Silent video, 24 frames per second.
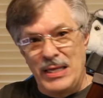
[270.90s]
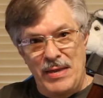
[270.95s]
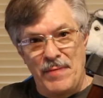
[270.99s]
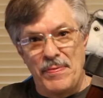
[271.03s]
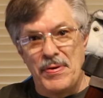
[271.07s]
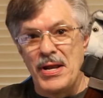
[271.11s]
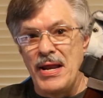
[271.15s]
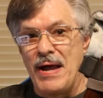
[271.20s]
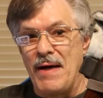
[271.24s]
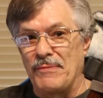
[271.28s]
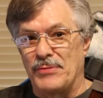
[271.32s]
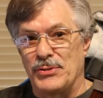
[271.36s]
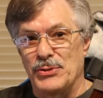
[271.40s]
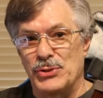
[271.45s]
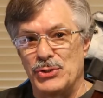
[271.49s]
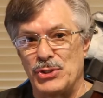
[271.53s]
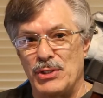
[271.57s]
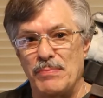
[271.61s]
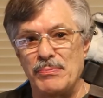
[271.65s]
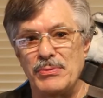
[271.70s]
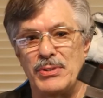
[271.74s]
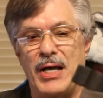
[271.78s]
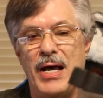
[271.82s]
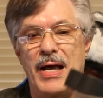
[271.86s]
even after
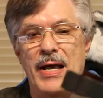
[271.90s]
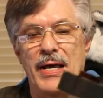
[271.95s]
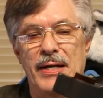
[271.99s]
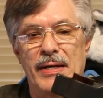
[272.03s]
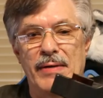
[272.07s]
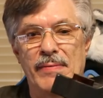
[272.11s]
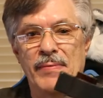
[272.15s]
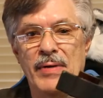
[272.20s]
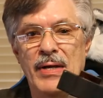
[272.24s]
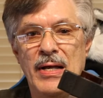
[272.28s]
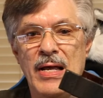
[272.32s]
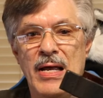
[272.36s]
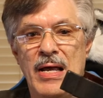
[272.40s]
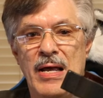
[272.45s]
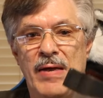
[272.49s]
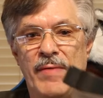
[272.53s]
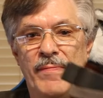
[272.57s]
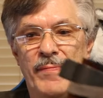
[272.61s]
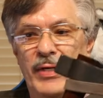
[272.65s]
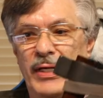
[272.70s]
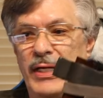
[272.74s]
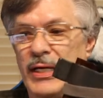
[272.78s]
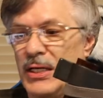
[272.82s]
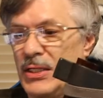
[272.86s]
zip tying them
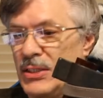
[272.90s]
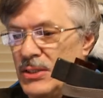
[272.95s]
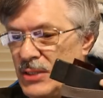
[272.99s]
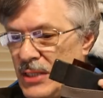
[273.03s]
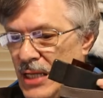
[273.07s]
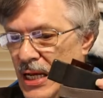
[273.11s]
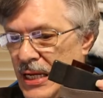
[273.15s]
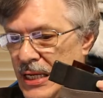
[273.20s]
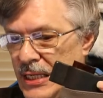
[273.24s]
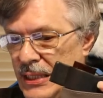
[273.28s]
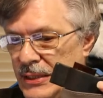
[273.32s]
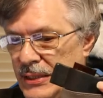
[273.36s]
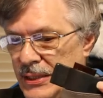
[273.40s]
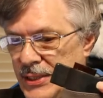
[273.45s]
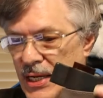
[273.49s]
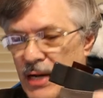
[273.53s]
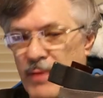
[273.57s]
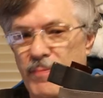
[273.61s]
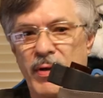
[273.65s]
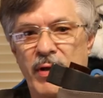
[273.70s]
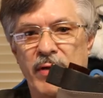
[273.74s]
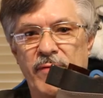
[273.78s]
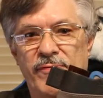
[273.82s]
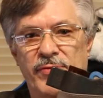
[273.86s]
because like a
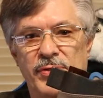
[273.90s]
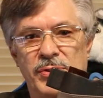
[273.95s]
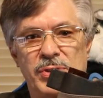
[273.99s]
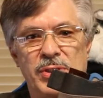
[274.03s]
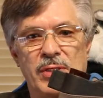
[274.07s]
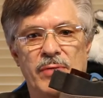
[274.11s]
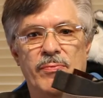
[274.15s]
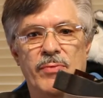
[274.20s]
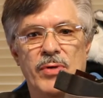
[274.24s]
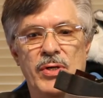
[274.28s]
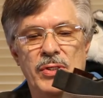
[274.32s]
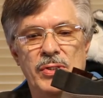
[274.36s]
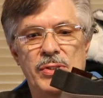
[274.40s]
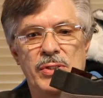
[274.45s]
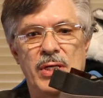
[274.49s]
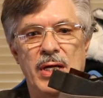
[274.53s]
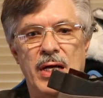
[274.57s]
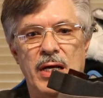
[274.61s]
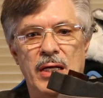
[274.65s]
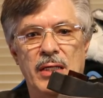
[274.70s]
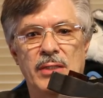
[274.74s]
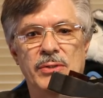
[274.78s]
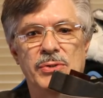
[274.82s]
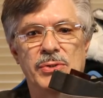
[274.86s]
dummy for some reason
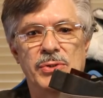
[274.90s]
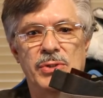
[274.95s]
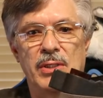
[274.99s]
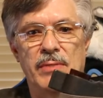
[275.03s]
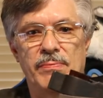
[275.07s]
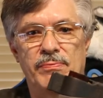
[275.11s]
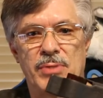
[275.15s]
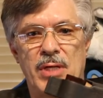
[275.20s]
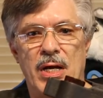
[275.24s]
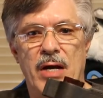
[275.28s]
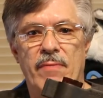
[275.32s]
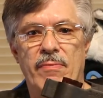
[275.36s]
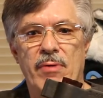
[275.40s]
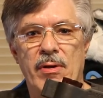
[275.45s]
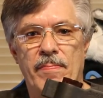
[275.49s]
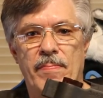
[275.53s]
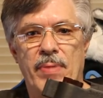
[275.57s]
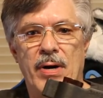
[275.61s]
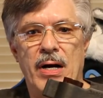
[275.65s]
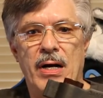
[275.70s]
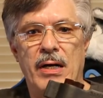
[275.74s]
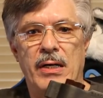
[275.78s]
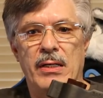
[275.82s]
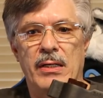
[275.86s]
I unzipped every
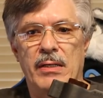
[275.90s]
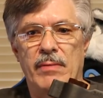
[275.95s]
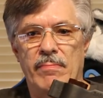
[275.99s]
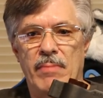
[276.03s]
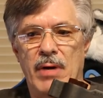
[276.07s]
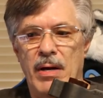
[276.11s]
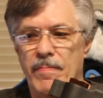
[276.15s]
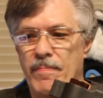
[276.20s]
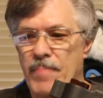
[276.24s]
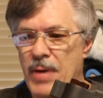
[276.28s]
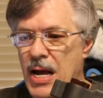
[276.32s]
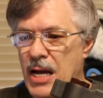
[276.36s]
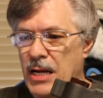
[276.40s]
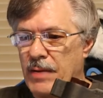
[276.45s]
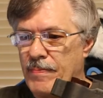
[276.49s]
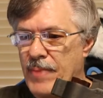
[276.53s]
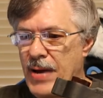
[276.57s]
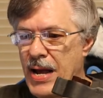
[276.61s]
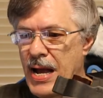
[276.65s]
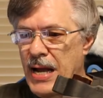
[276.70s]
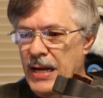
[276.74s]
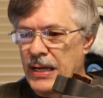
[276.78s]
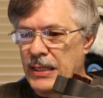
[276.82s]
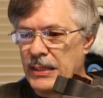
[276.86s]
pocket of my
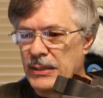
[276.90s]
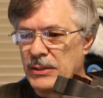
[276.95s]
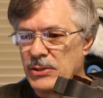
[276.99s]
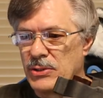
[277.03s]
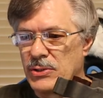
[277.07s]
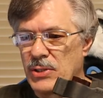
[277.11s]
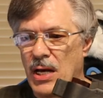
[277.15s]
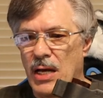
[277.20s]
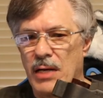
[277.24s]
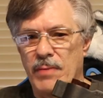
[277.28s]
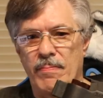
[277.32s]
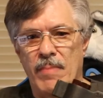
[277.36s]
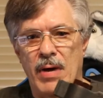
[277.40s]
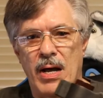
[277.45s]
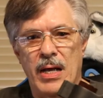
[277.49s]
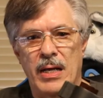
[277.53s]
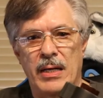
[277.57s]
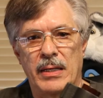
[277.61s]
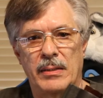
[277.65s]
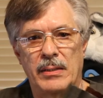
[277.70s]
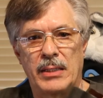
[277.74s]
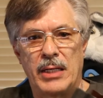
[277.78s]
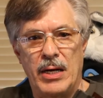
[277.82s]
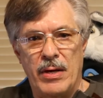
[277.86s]
backpack inside
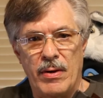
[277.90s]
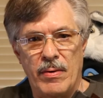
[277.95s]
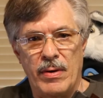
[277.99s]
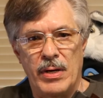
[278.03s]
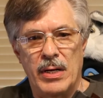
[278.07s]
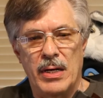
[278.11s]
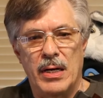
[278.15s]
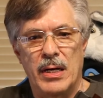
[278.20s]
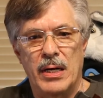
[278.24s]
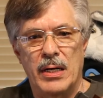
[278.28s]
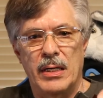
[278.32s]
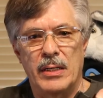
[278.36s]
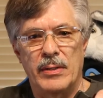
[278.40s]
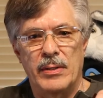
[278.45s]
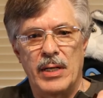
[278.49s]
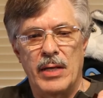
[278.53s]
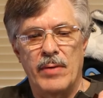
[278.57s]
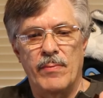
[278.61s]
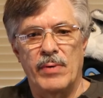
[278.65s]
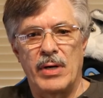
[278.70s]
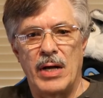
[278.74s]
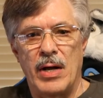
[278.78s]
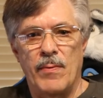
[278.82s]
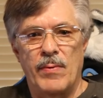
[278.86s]
my carry-on and
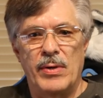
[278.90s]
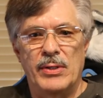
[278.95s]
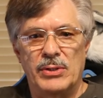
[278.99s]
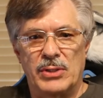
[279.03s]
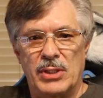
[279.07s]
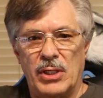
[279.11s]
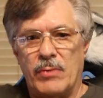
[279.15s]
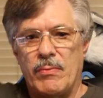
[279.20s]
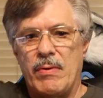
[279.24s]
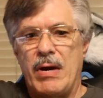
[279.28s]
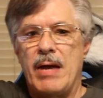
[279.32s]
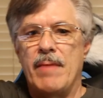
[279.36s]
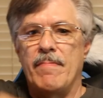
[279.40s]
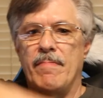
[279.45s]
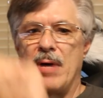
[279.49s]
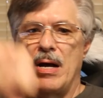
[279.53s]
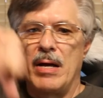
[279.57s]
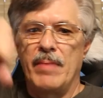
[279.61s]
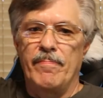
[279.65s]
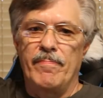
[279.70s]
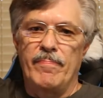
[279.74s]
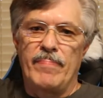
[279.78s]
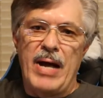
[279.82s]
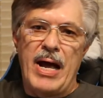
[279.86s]
then when I went to grab
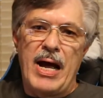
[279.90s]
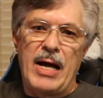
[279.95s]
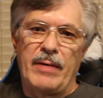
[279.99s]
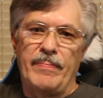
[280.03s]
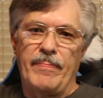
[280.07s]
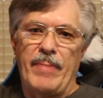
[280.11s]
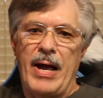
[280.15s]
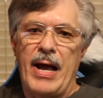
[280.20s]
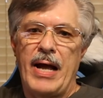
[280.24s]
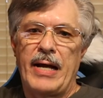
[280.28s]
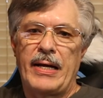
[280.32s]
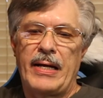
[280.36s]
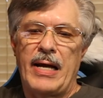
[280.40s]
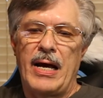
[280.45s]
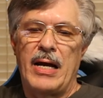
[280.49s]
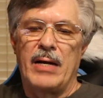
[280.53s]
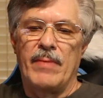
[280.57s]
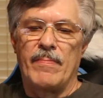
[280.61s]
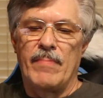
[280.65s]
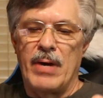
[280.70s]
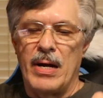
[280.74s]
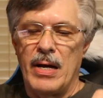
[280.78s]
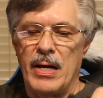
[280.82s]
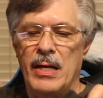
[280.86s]
my backpack out
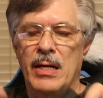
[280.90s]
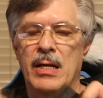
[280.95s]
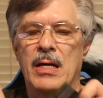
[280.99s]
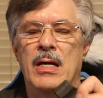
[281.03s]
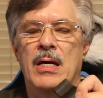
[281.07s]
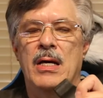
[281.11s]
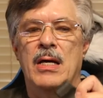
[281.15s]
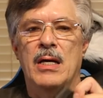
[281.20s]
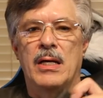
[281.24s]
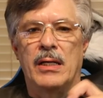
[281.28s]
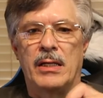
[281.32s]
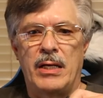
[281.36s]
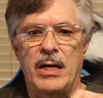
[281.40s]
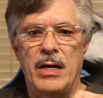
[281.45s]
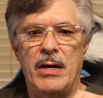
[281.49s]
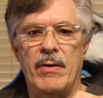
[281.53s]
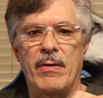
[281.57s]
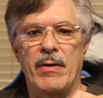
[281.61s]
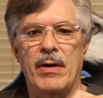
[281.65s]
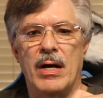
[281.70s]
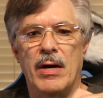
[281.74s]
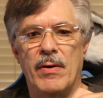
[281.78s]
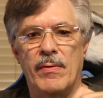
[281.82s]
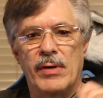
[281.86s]
of my
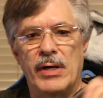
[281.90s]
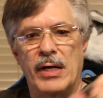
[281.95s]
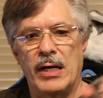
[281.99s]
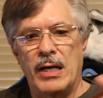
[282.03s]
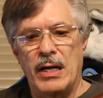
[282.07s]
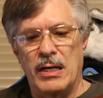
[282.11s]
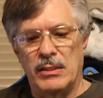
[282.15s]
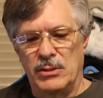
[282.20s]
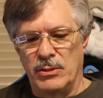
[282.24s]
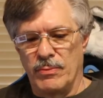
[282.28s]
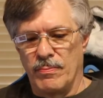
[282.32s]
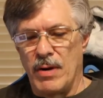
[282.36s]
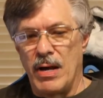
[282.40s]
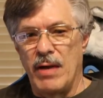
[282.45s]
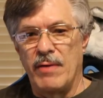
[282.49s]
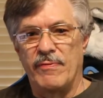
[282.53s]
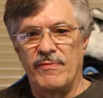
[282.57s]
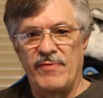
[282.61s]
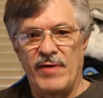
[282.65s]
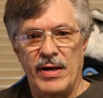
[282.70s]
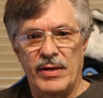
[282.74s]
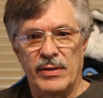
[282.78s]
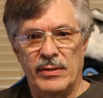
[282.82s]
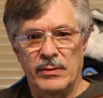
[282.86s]
carry-on when I got to my
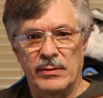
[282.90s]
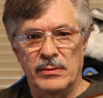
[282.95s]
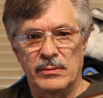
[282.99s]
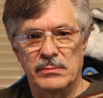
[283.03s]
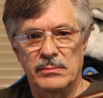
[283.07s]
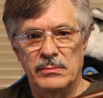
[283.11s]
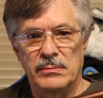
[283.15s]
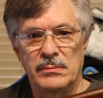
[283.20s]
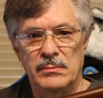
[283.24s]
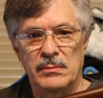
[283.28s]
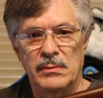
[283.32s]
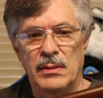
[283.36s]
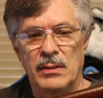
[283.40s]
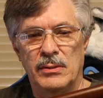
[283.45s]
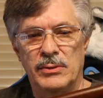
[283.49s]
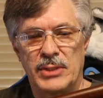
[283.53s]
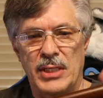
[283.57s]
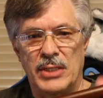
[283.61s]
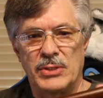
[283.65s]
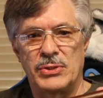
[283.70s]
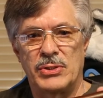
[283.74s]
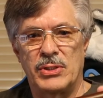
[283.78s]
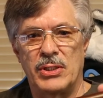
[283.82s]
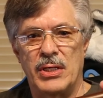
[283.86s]
final
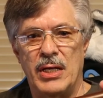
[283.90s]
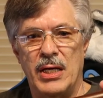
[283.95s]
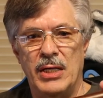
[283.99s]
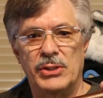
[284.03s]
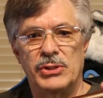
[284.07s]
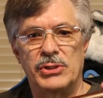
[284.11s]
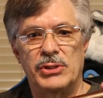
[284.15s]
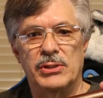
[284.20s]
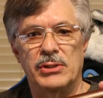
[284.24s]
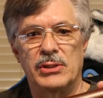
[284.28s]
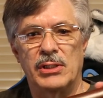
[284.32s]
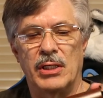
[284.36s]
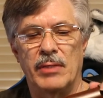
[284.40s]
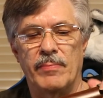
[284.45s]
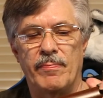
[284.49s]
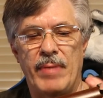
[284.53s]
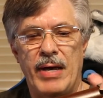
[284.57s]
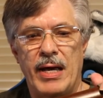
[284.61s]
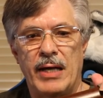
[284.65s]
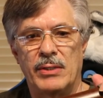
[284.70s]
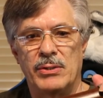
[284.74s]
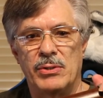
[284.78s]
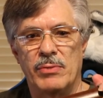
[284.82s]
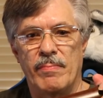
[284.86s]
destination to get
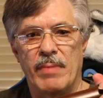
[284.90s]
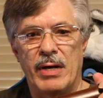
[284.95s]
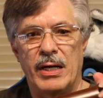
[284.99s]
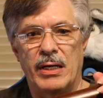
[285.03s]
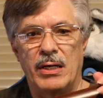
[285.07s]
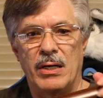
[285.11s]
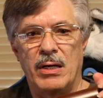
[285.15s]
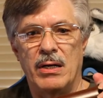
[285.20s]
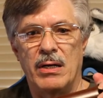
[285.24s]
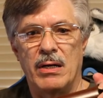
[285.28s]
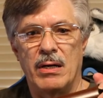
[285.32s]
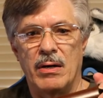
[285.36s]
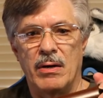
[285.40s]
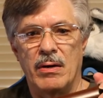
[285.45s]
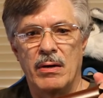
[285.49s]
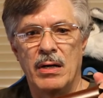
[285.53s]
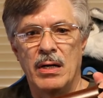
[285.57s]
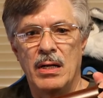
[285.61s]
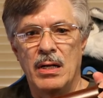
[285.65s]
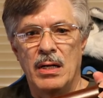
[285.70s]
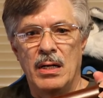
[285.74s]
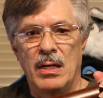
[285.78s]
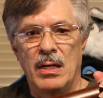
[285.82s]
back to my car